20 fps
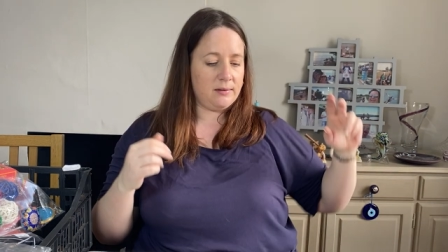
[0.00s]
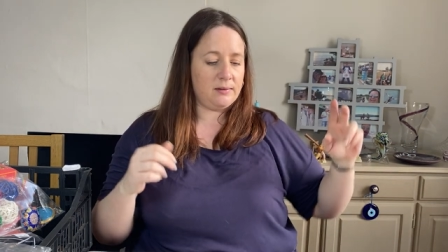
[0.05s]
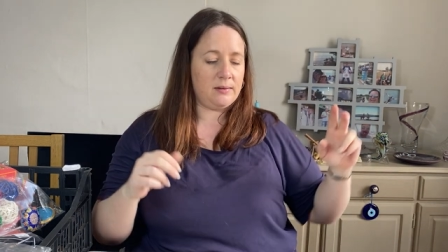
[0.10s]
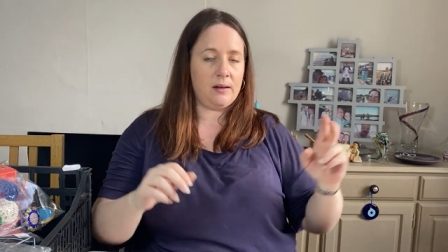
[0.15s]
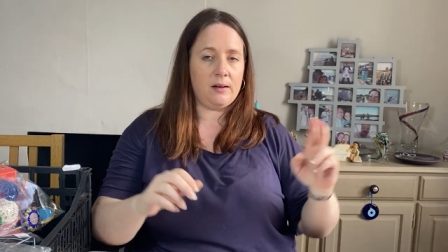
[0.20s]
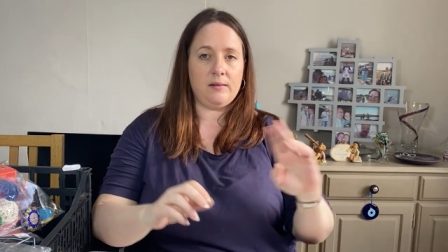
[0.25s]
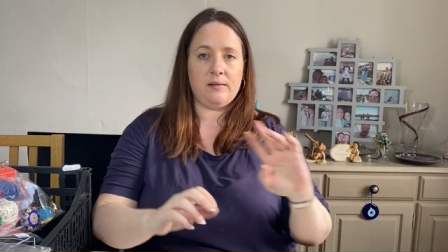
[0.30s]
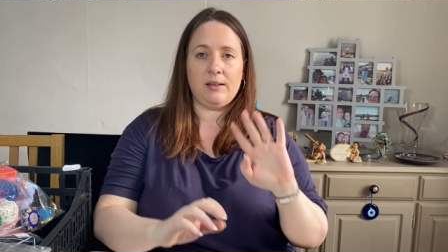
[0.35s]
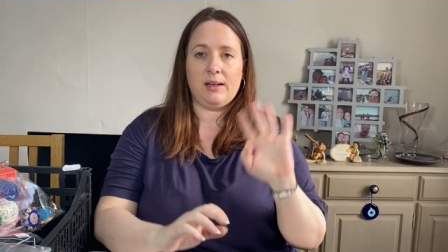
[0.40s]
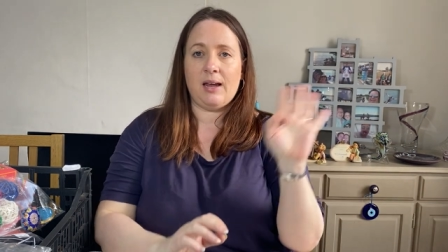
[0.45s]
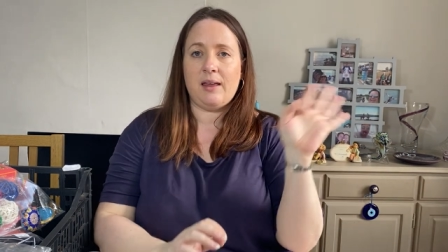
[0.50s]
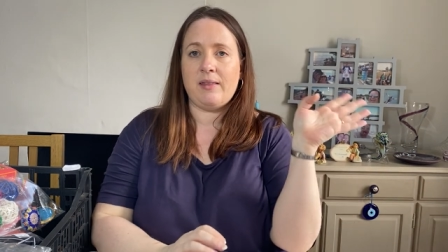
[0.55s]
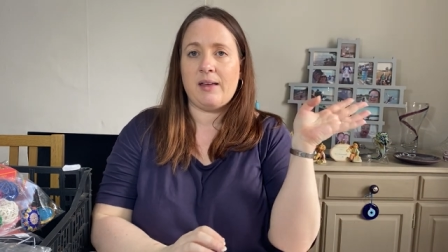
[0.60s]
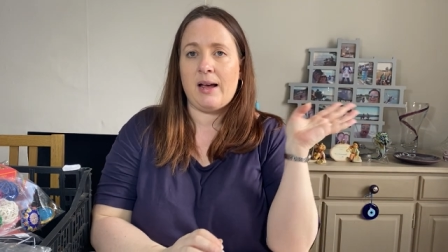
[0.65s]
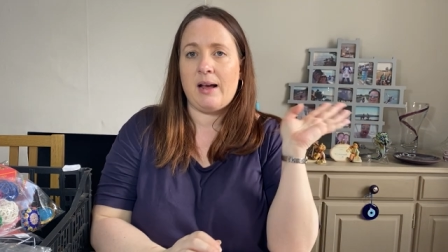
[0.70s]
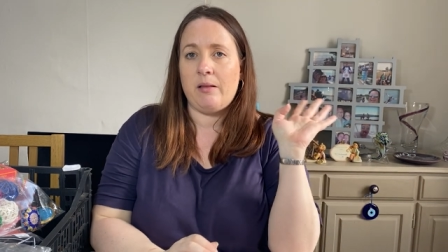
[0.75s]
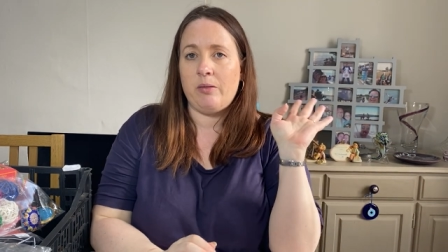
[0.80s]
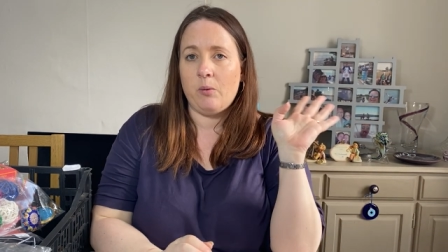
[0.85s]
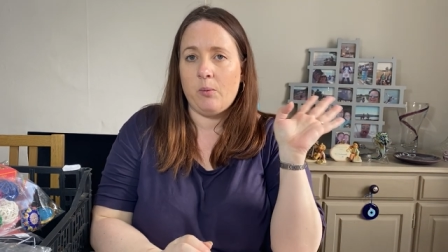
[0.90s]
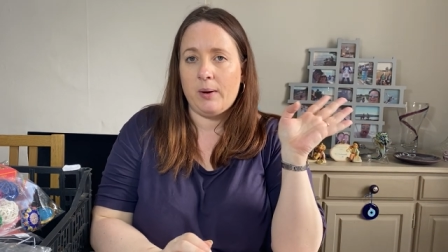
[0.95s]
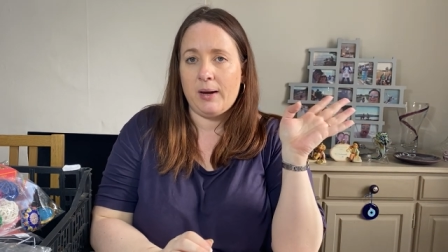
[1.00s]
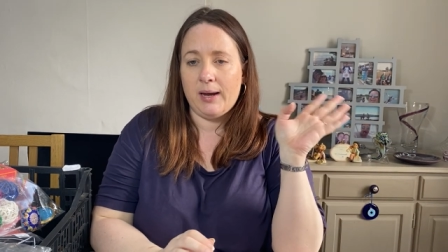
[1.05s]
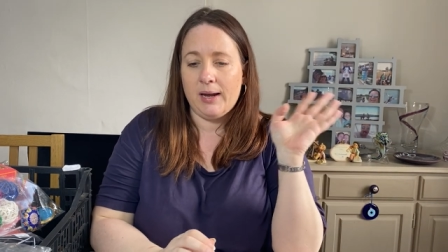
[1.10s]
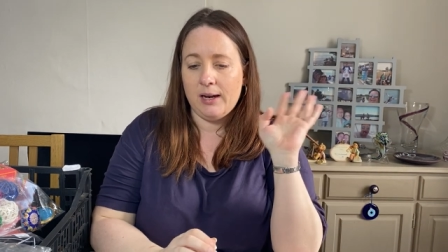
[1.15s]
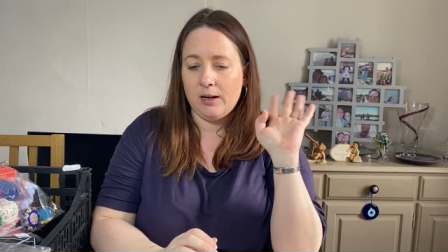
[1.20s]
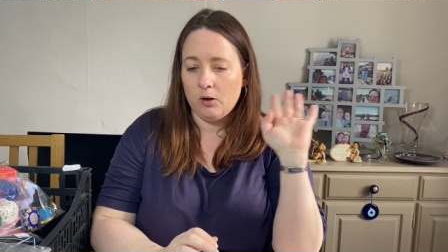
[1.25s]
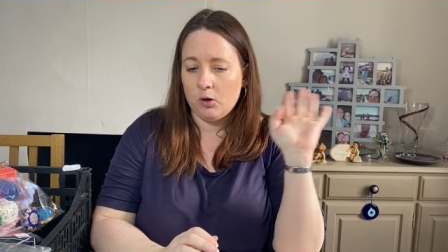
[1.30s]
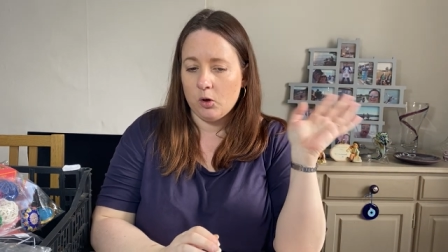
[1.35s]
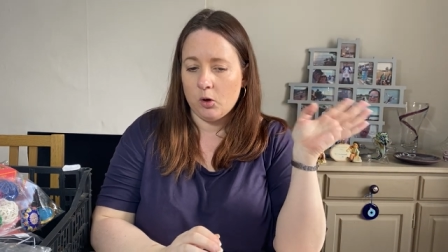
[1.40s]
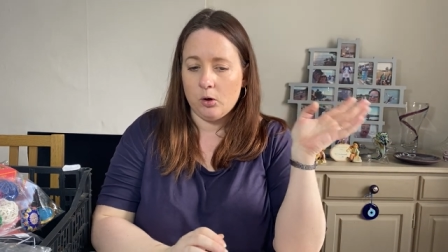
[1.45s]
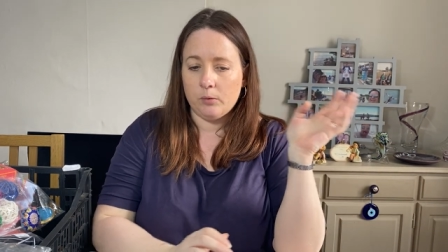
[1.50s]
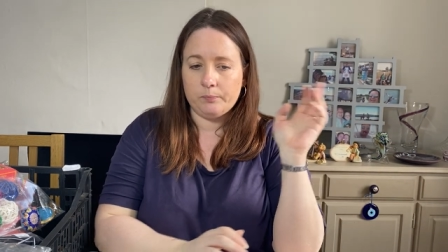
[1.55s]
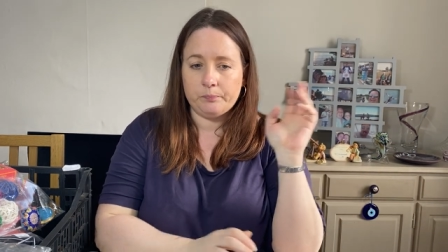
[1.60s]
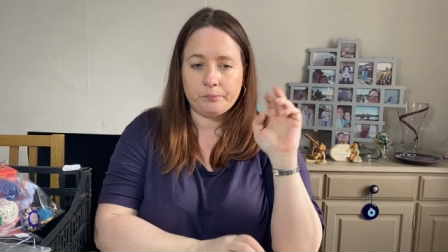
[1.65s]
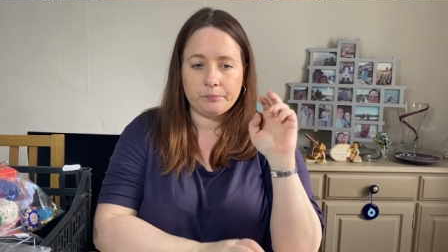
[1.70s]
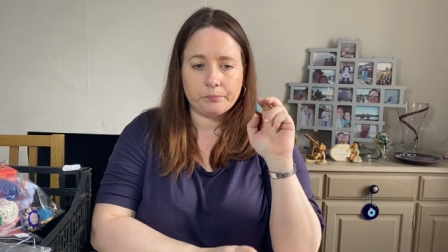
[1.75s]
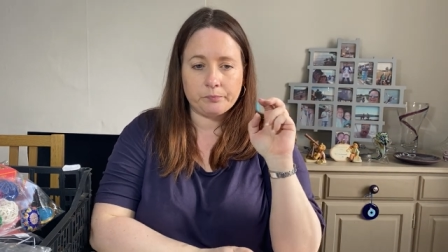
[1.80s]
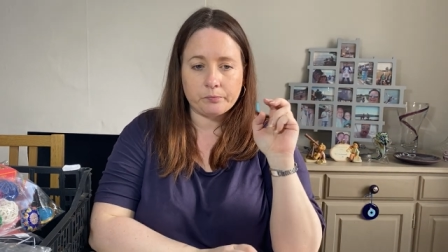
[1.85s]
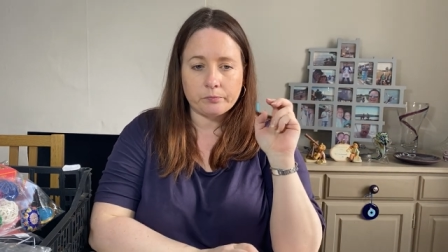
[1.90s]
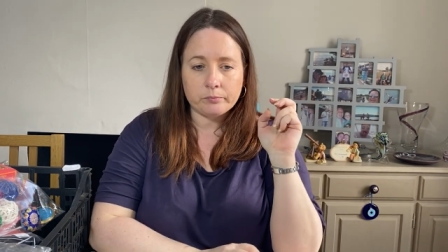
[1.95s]
So to get that out of the way and
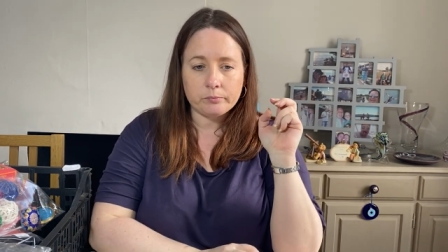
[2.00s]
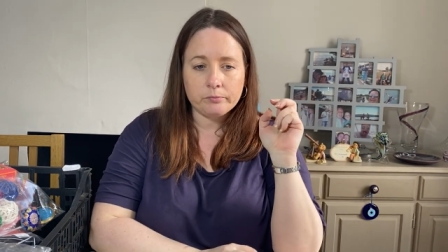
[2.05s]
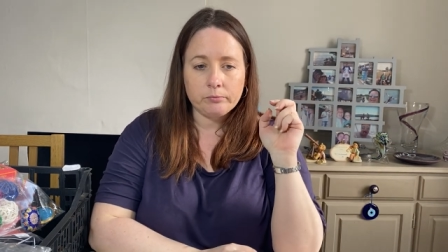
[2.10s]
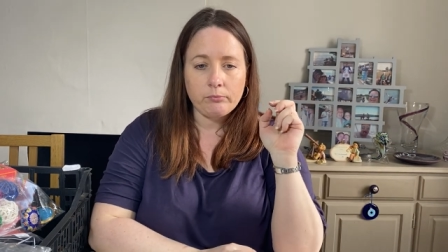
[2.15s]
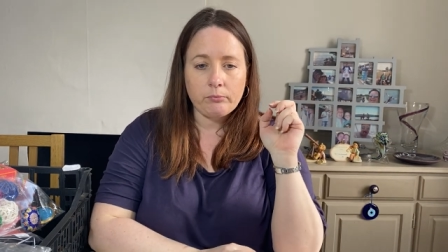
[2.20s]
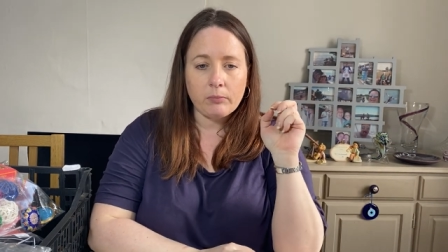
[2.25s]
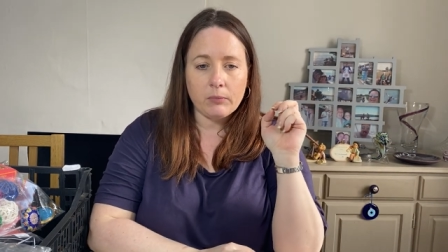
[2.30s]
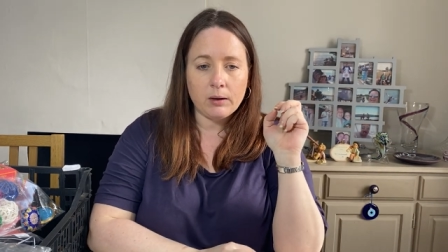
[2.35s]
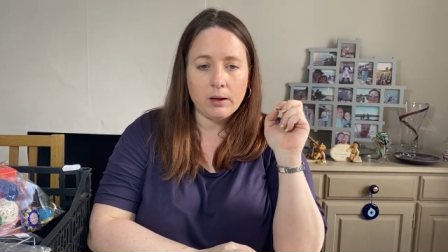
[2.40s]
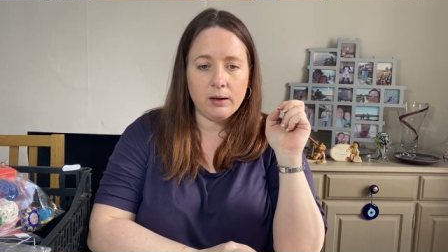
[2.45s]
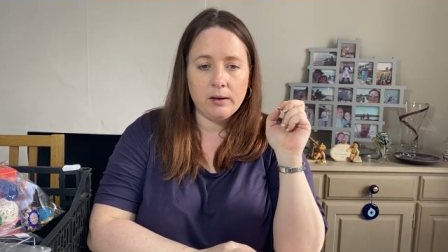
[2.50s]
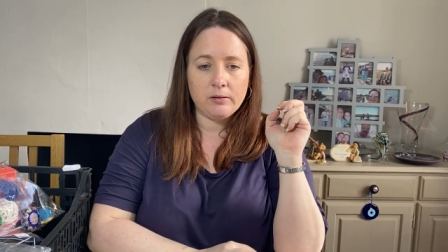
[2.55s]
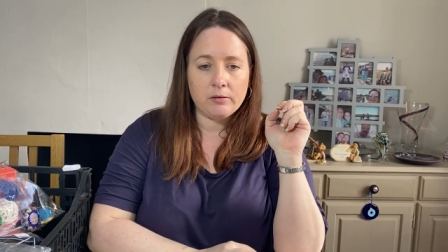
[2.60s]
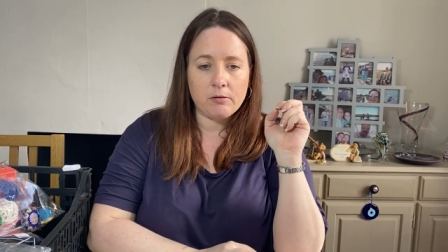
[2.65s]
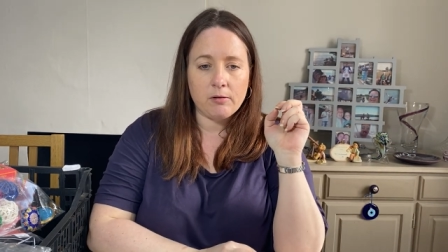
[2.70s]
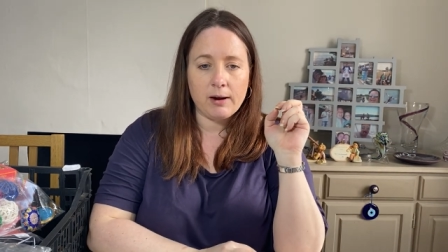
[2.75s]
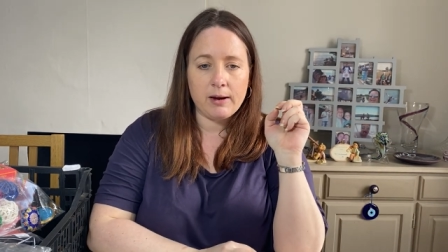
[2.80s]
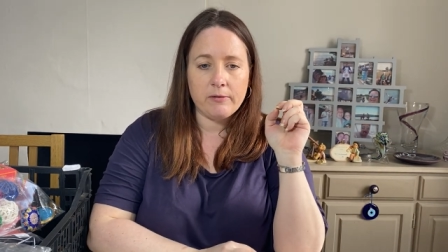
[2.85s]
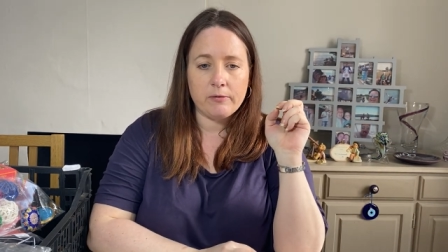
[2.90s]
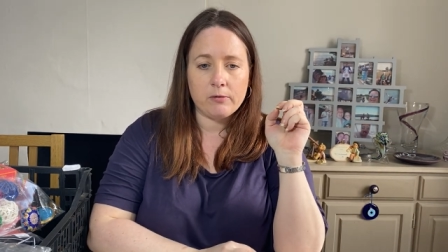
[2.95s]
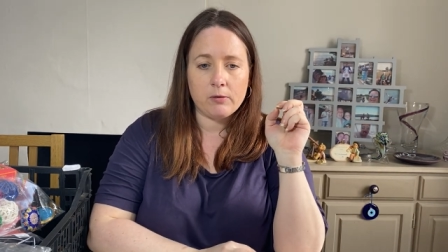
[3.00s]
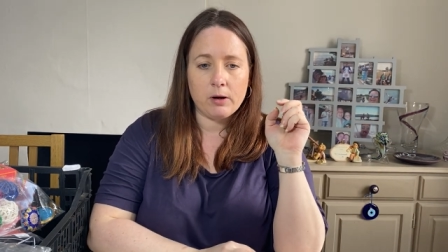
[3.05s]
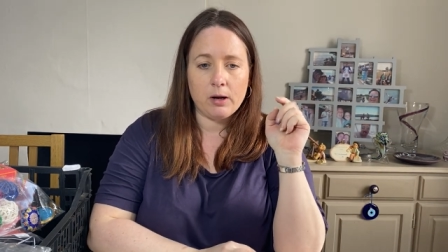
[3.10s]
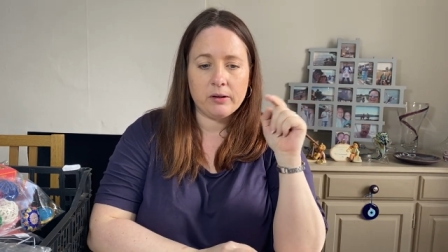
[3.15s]
gone is great for